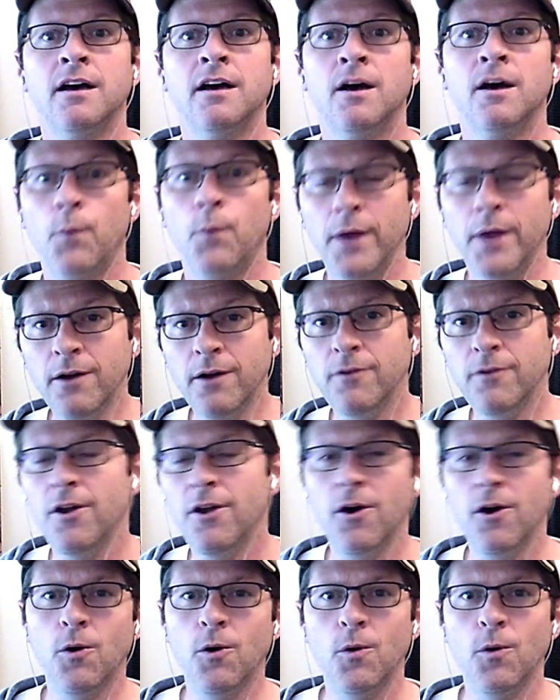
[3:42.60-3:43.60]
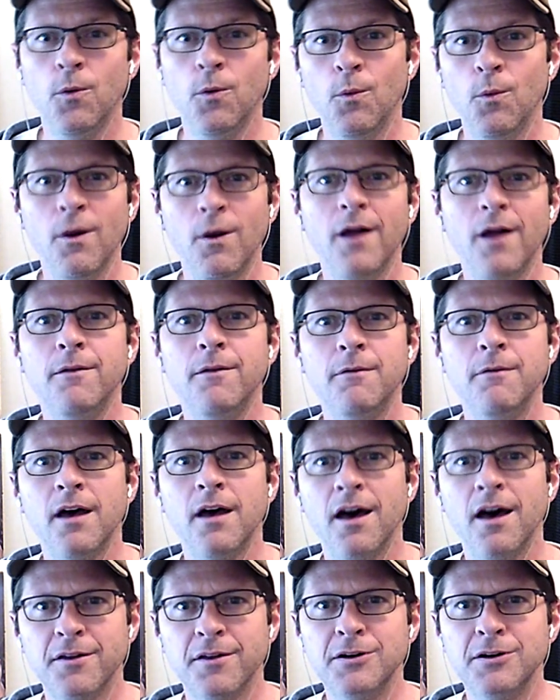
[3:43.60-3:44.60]
We don't know what
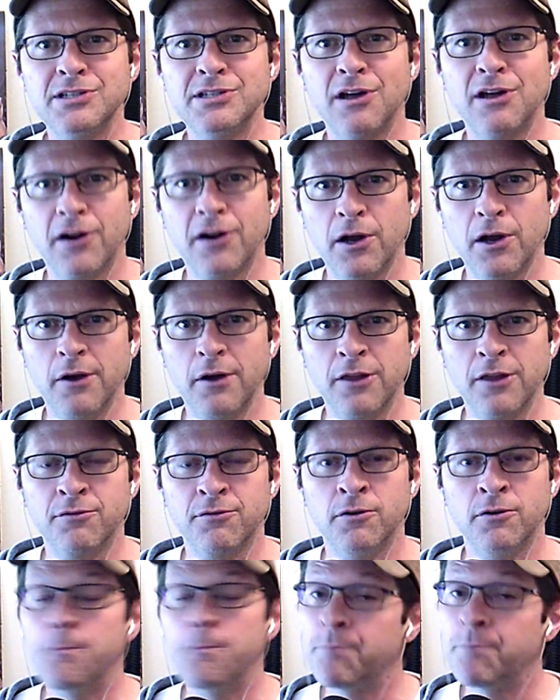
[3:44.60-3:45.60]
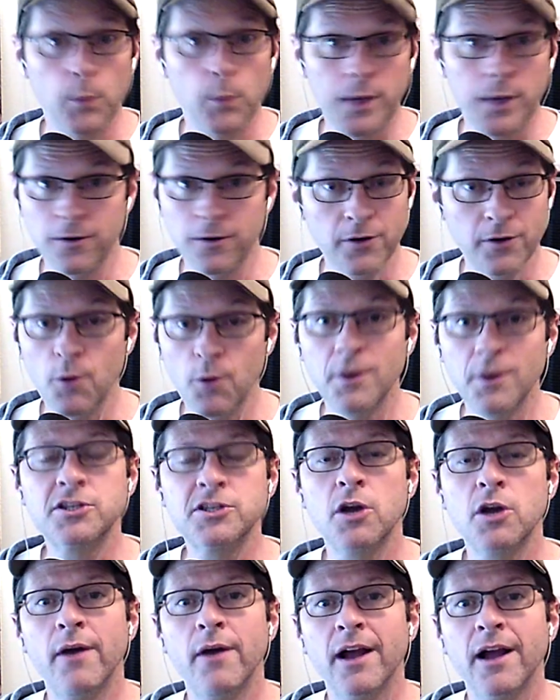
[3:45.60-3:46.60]
others are going through. We don't know what's
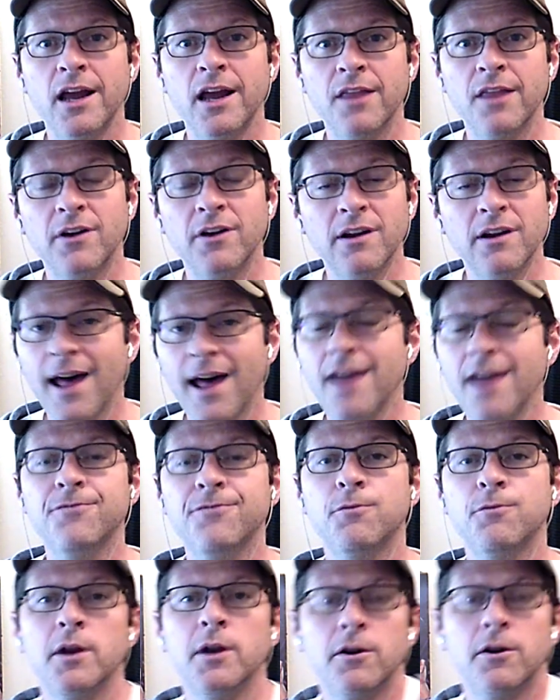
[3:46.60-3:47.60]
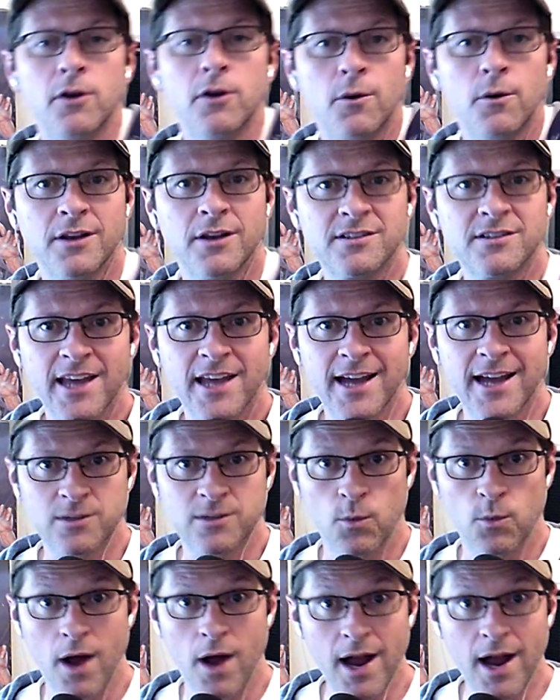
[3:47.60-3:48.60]
going on in their life. We don't know what it's like to
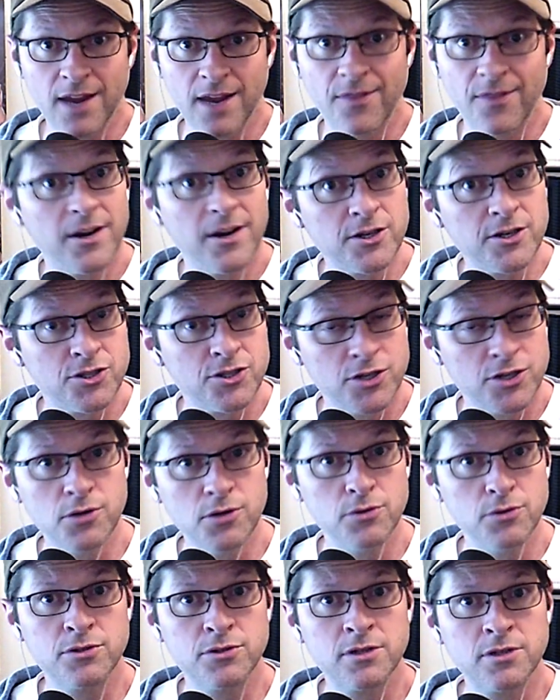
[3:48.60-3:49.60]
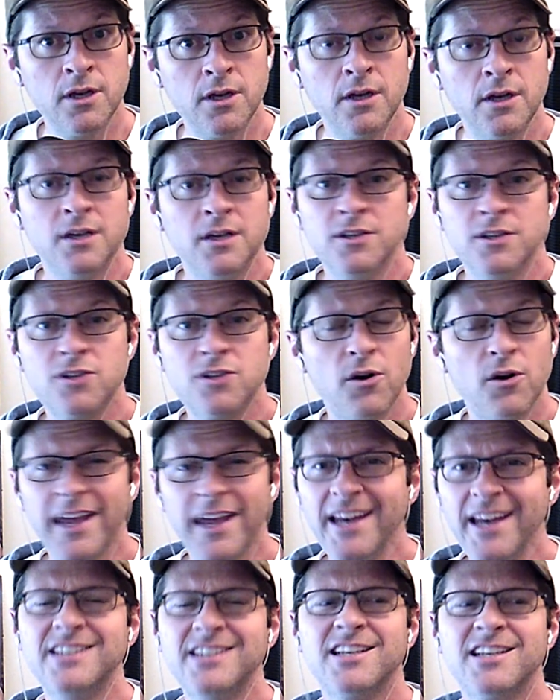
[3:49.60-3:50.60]
walk in their shoes. So
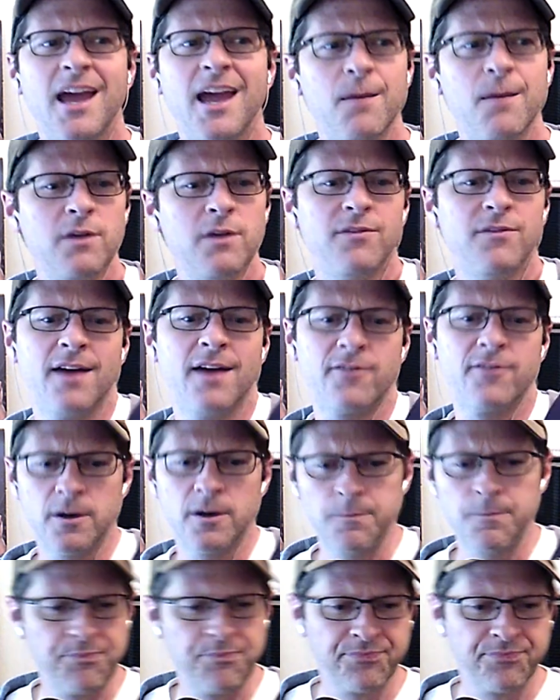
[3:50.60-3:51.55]
anytime we've ever,